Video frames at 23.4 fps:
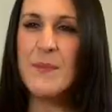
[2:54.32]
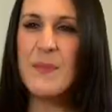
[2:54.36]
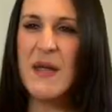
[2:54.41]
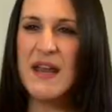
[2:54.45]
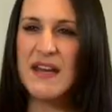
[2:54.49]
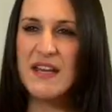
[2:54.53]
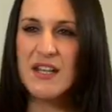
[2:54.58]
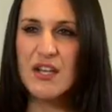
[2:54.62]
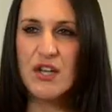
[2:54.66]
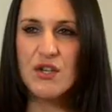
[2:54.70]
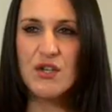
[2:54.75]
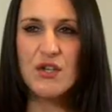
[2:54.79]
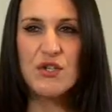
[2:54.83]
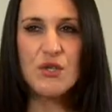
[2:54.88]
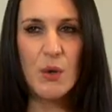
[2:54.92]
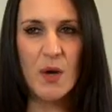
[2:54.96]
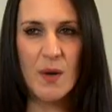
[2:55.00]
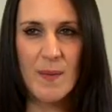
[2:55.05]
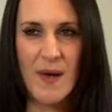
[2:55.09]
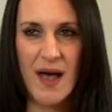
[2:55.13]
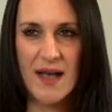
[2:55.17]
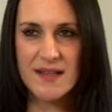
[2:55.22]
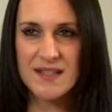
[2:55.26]
Peter, can you
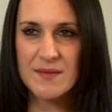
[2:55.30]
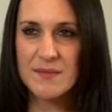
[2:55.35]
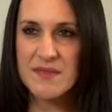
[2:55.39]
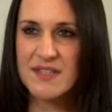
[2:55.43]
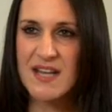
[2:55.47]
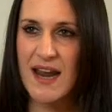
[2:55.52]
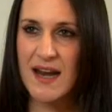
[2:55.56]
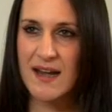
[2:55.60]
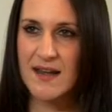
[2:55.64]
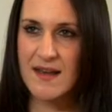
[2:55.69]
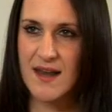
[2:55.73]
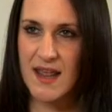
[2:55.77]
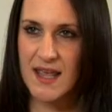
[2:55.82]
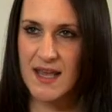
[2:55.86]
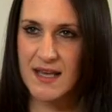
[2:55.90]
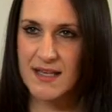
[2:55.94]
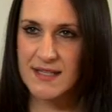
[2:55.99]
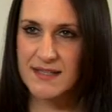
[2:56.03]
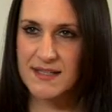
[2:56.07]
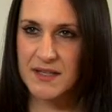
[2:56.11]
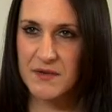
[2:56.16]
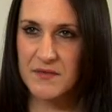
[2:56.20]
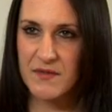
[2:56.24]
talk about some
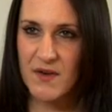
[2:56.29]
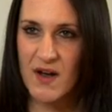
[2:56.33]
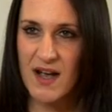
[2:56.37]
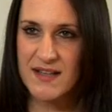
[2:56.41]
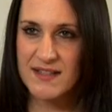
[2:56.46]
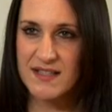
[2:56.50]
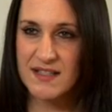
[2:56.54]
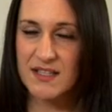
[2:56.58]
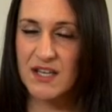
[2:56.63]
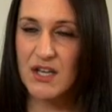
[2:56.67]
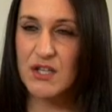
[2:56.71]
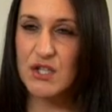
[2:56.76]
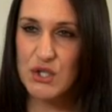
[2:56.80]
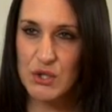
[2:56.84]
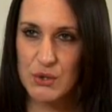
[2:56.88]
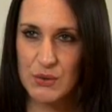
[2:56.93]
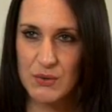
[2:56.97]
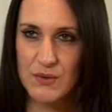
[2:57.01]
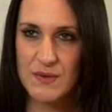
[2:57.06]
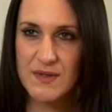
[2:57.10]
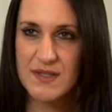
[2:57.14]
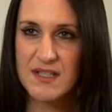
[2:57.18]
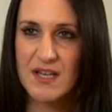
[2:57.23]
techniques that advisors can
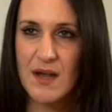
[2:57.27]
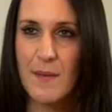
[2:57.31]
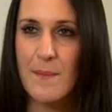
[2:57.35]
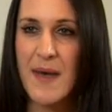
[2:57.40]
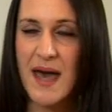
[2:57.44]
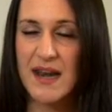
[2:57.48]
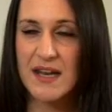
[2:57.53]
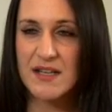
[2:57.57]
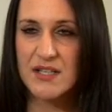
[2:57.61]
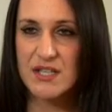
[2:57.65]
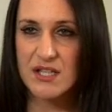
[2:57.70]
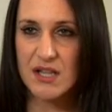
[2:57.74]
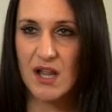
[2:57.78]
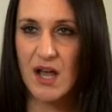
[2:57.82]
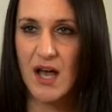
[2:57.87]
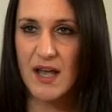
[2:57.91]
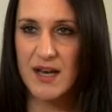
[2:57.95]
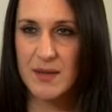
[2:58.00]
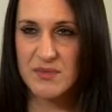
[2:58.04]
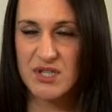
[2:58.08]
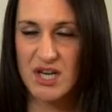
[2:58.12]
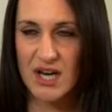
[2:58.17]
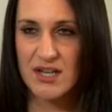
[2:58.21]
use to manage
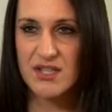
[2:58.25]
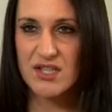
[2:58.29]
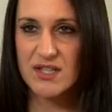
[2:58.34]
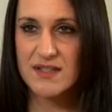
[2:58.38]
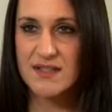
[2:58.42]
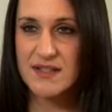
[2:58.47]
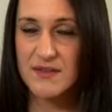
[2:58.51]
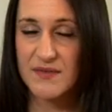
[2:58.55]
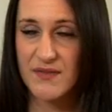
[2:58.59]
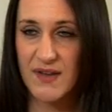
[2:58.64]
client objections